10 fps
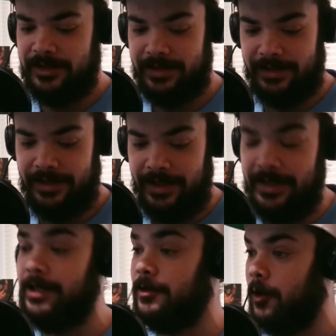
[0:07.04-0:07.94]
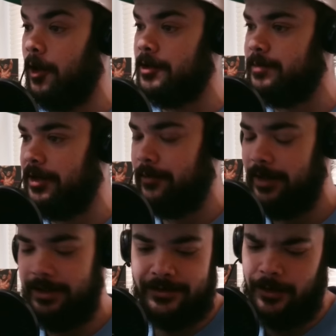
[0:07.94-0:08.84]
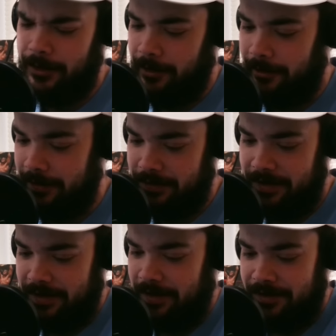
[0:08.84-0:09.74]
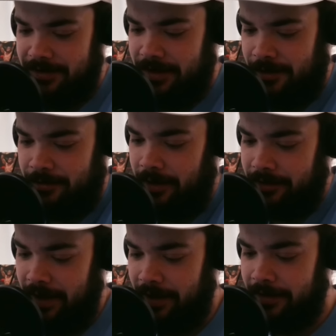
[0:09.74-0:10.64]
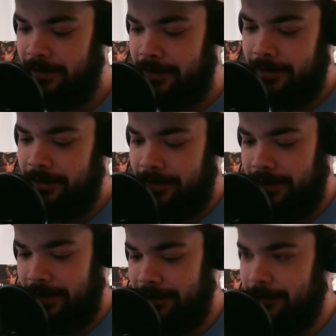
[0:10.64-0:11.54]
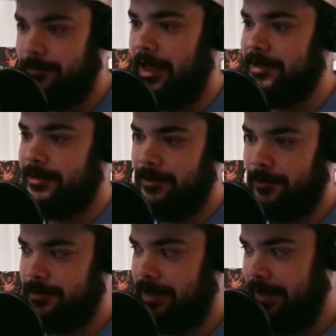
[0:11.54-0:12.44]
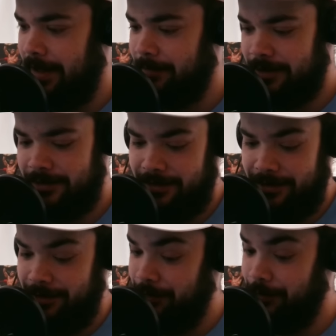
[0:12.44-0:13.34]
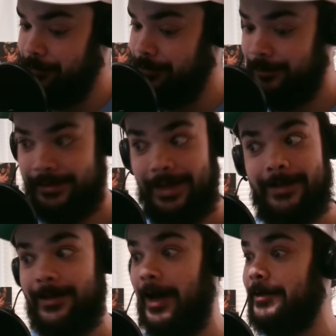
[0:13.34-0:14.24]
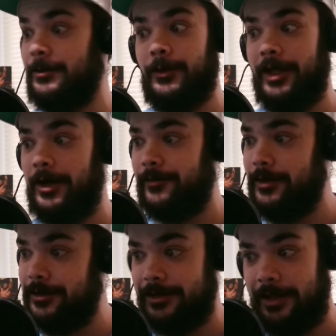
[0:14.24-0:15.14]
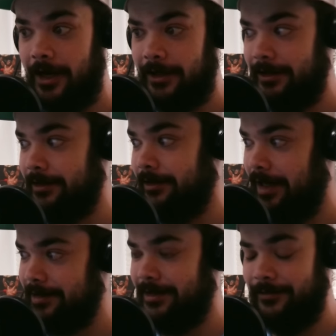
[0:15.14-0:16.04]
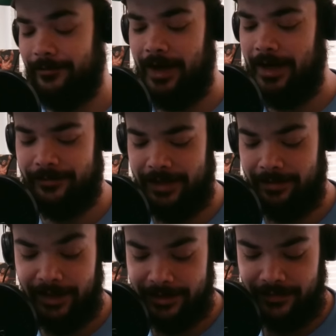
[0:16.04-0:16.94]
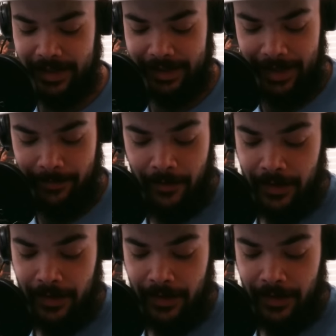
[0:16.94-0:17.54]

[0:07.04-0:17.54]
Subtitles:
60 in a loss, by the way. Sorry, Karl Anthony Towns. I just had to throw out that. You guys did lose that game because you did not do a lot for your stock in the last, like, 5-10 minutes of that game.